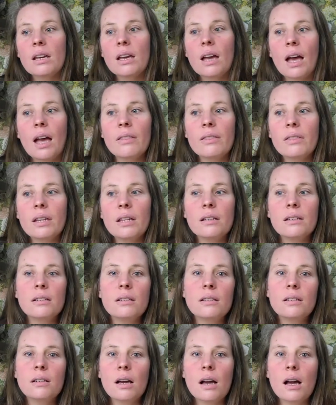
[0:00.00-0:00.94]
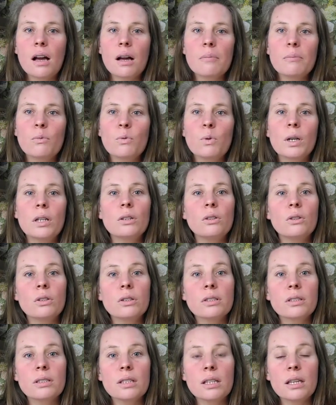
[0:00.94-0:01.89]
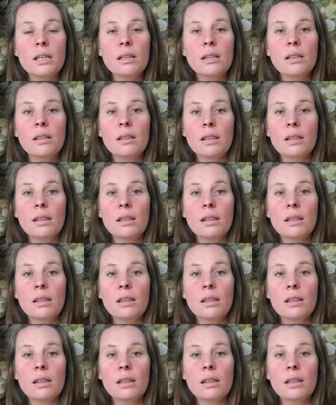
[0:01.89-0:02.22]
And then one last thing